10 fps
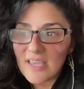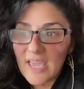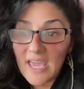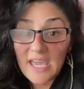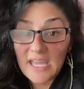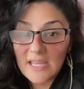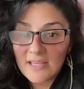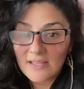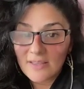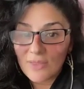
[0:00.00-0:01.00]

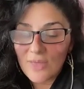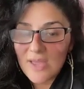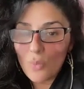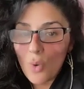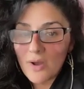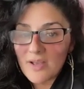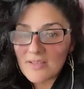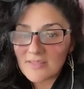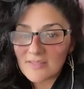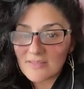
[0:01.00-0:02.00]
they want
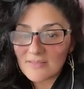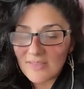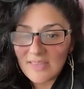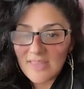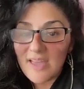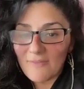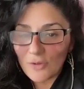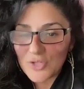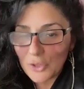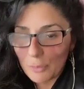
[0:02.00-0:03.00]
us, they have
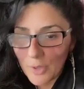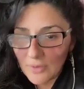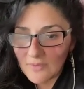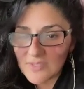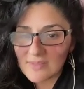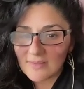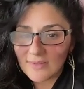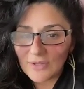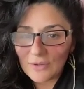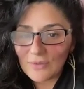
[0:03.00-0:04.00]
ulterior motives,
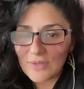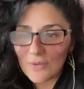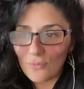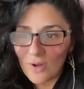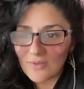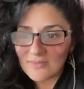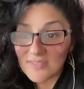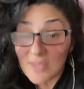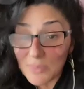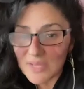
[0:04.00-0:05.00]
they want
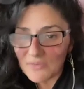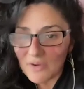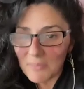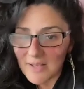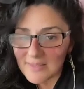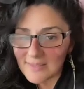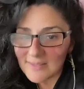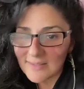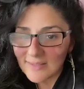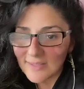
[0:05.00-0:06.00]
something from
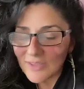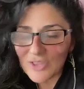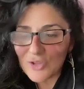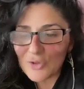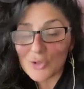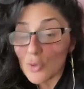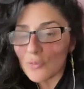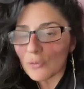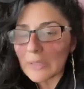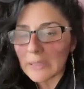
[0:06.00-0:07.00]
us. There's no
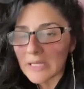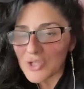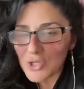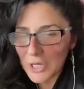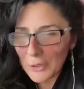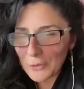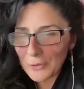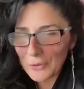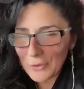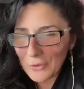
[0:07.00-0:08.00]
free lunch here,
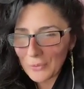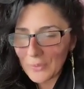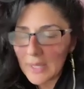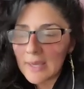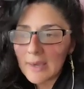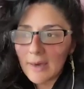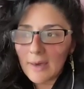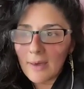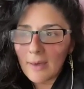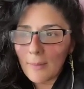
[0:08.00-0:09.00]

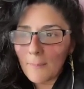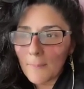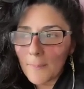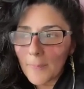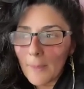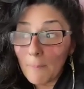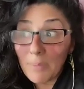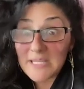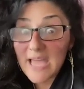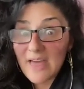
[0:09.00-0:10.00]

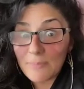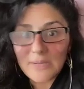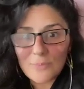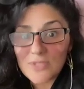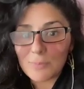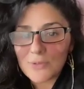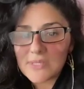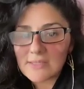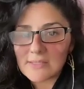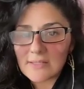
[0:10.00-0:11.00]
but he was
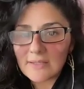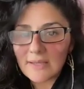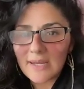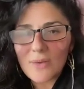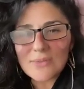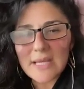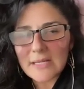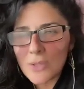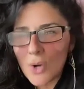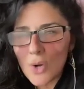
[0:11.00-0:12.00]
persistent. And I was
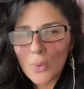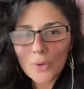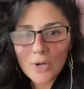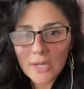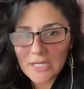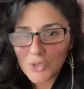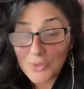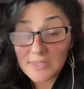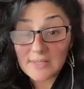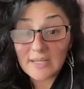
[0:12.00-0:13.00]
like, no, we're not
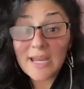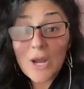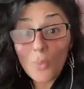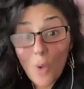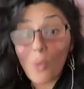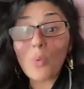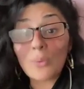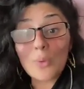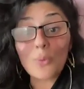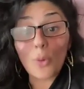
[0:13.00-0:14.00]
interested. Well,
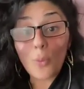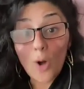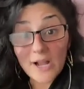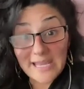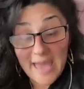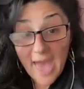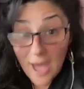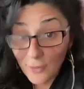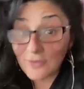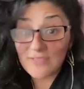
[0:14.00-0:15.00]
when we were walking
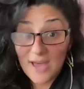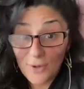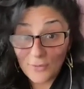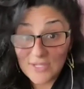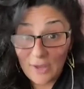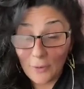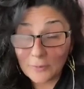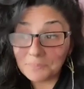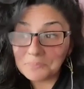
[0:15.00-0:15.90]
out of that hotel,